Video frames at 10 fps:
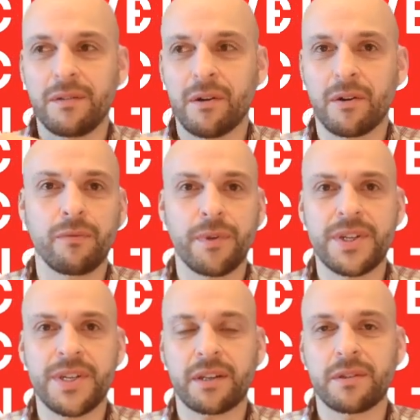RO
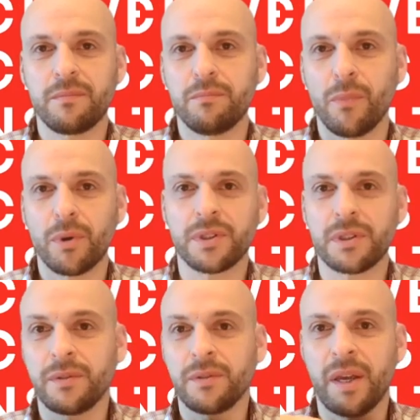reject more
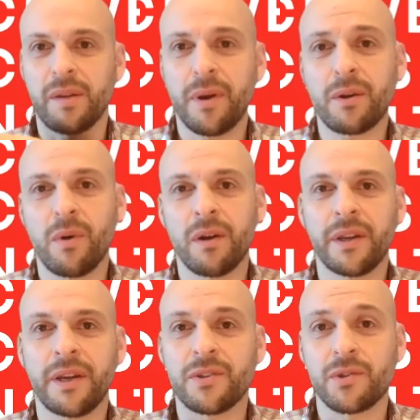dilute and better
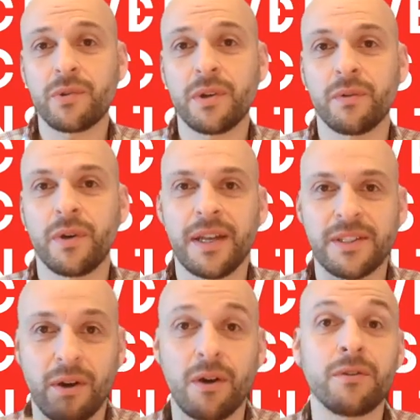quality is true.
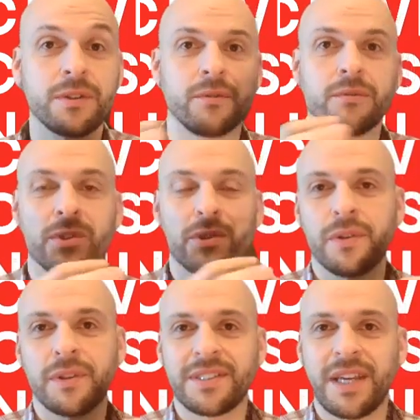It's also true
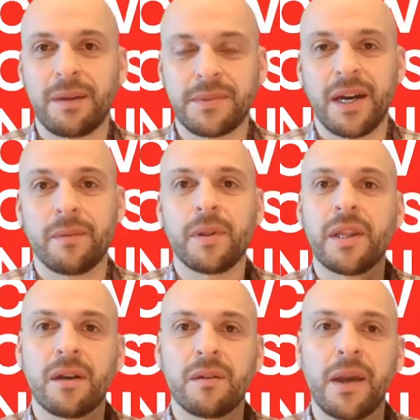at the same time that
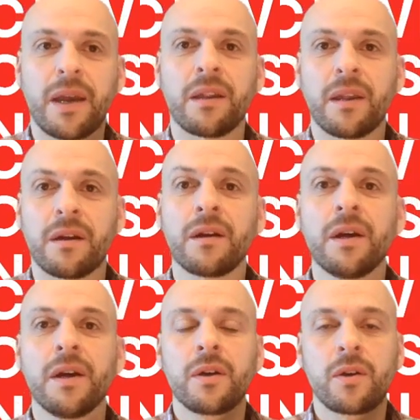they are making their
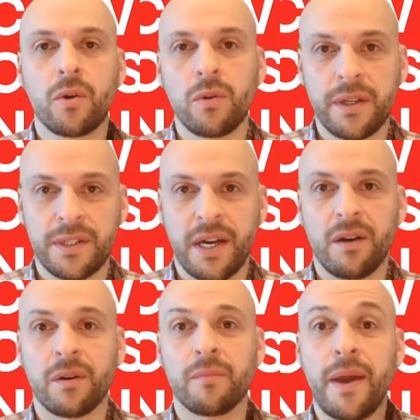cooling
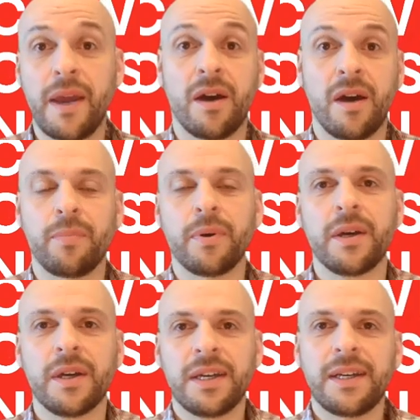tower makeup
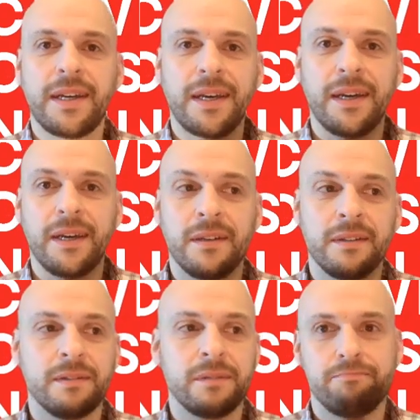
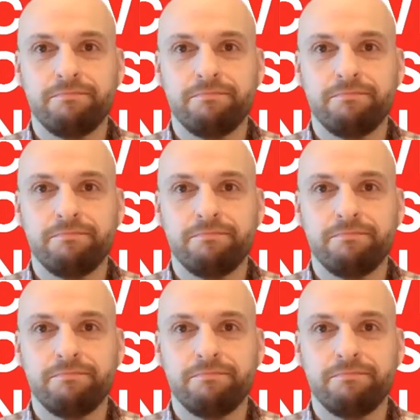and